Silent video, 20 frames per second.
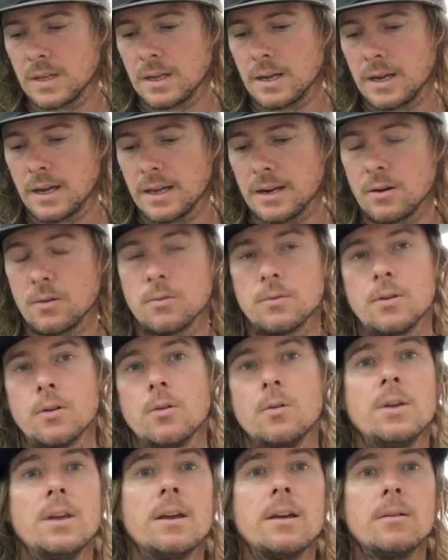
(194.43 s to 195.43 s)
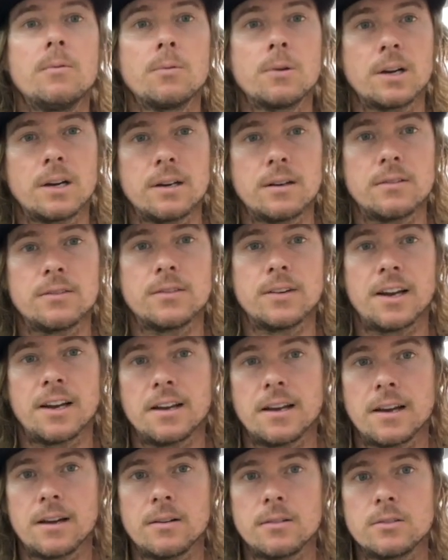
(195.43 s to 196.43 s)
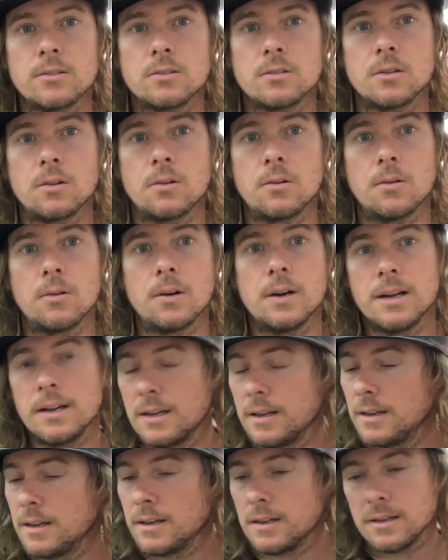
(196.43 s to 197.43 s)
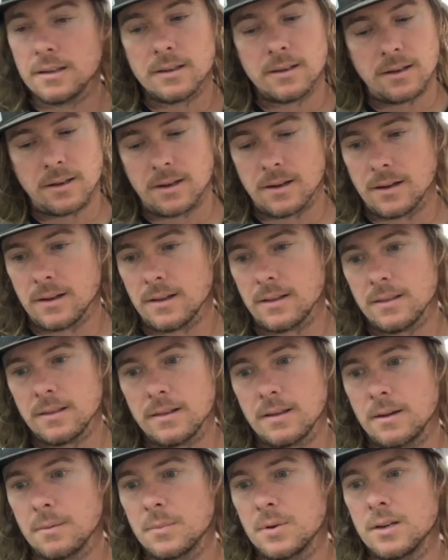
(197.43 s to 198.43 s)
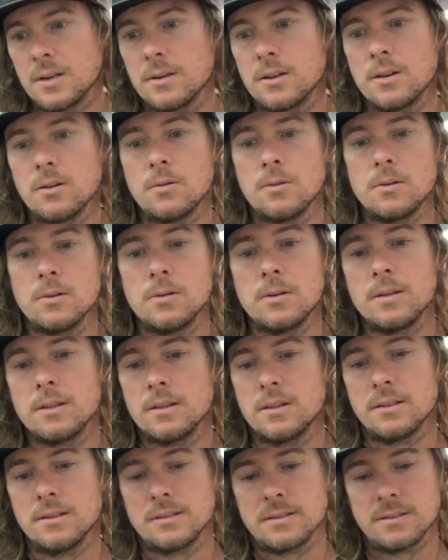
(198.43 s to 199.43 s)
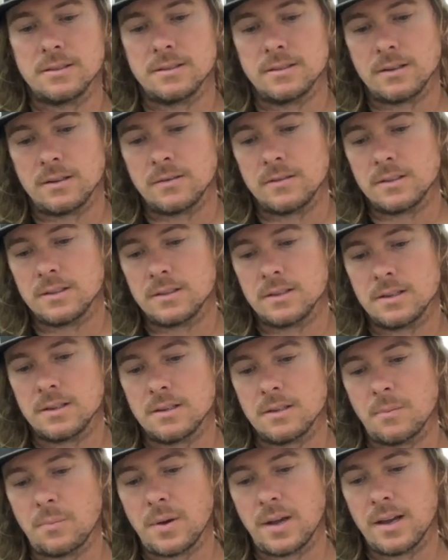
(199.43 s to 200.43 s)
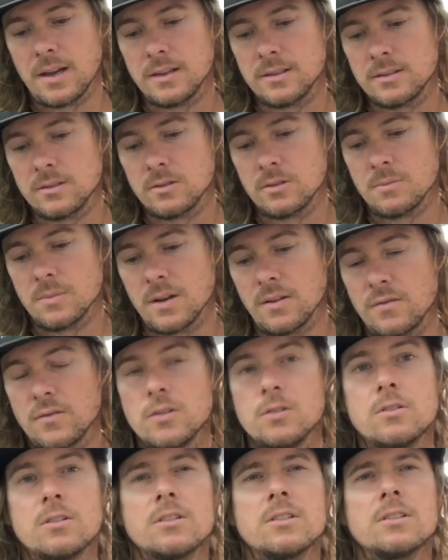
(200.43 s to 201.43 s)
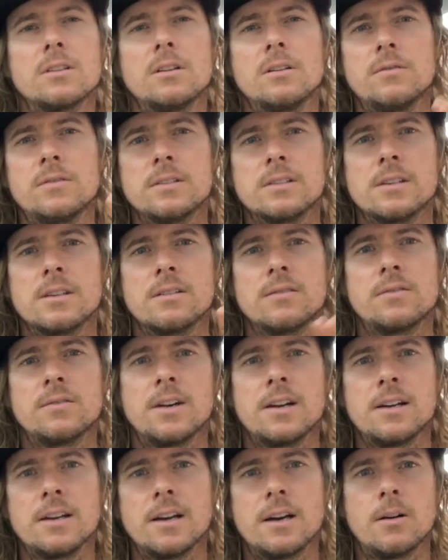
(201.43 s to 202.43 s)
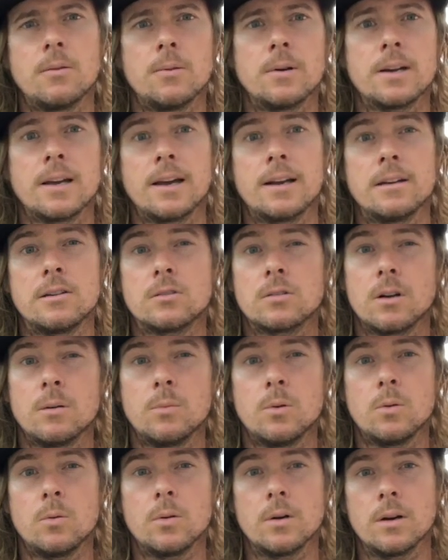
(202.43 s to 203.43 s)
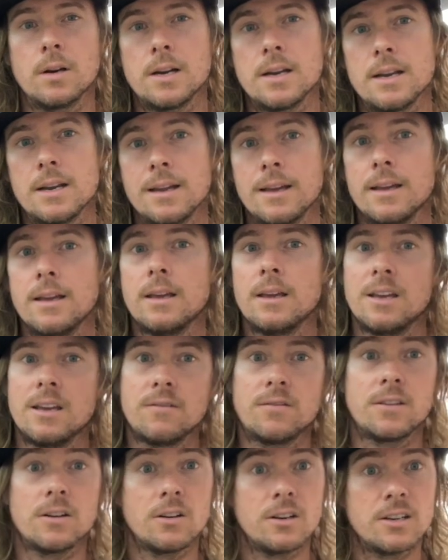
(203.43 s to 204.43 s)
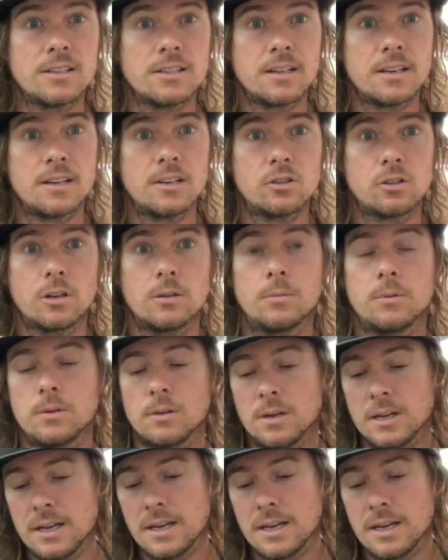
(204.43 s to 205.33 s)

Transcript: I don't know yet. We're gonna find out. So I'm gonna go, this is obviously in the past, so my future self is gonna find out what kind of trouble we're in, if there is any trouble.